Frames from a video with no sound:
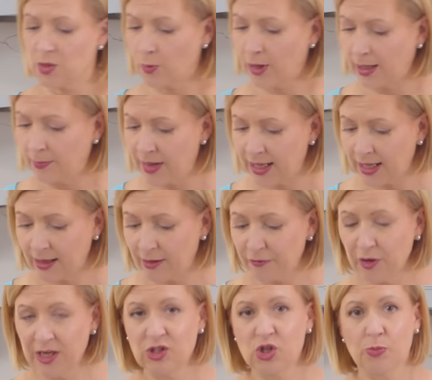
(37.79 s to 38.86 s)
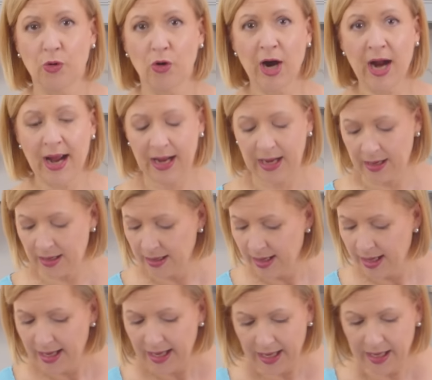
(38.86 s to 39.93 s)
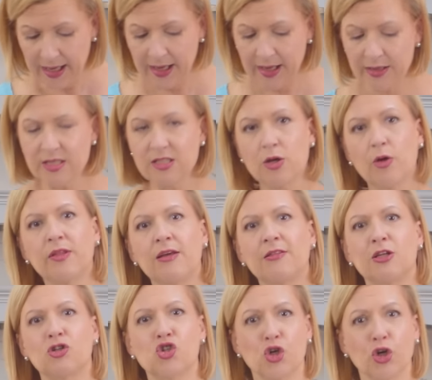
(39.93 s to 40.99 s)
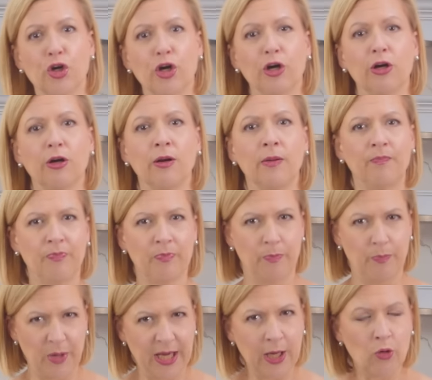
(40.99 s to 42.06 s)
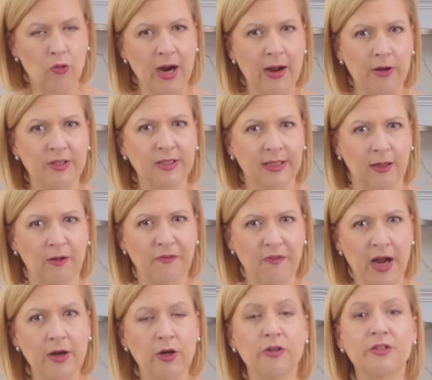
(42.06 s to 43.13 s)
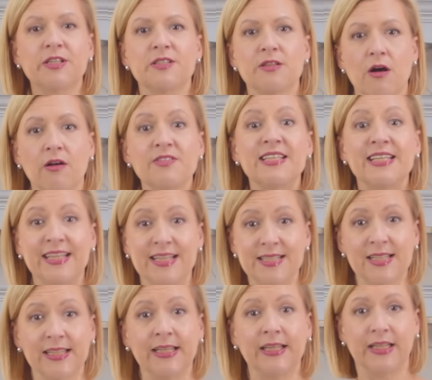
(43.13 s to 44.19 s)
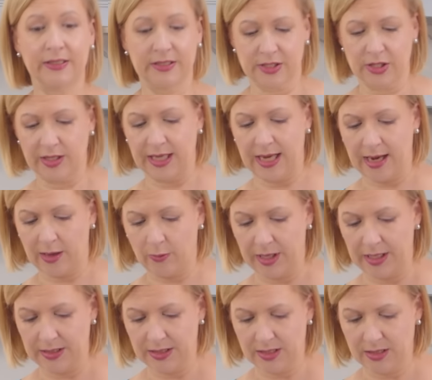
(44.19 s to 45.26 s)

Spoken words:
when I'm making a French meringue is so that the sugar, being ground a little finer, dissolves easily into the egg whites.